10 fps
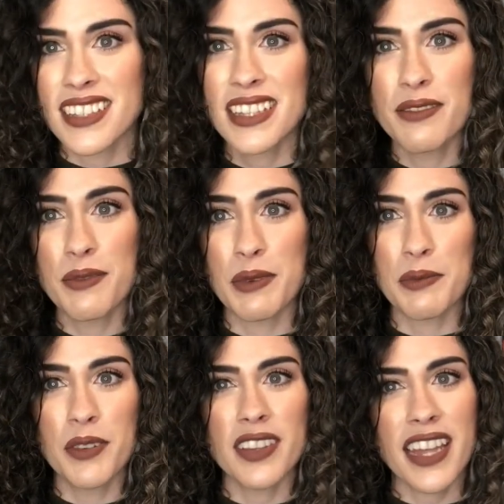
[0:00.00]
he
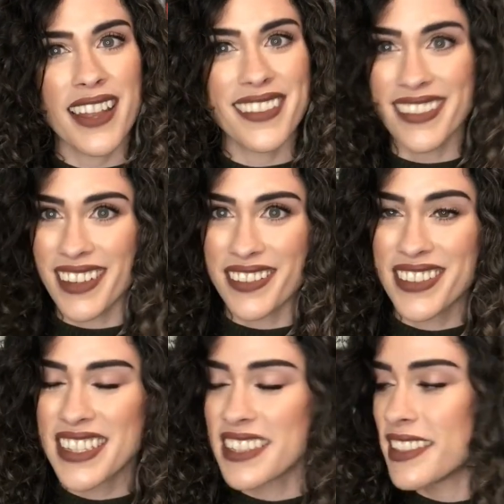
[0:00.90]
remembered that I
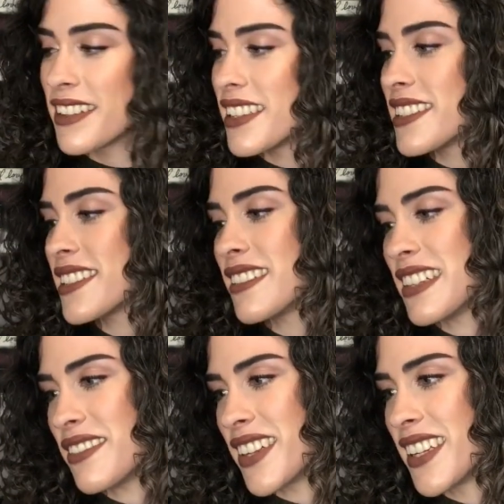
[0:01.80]
loved this series so
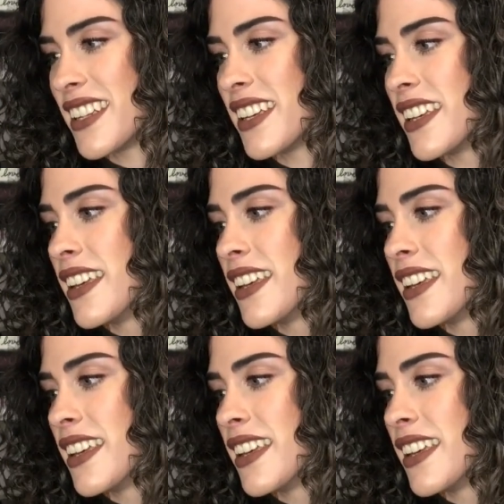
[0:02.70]
he wanted